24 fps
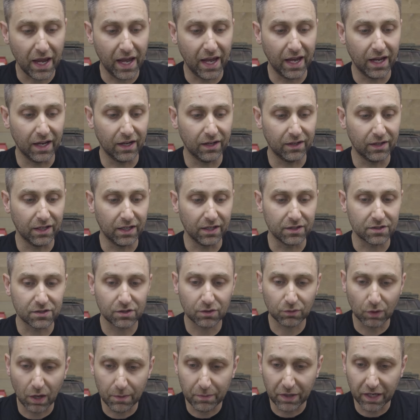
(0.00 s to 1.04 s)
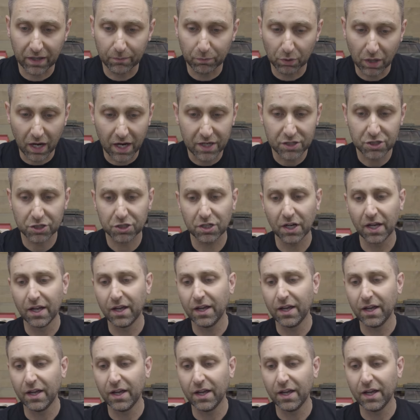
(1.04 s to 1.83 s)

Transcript: and a uh, scrubbing brush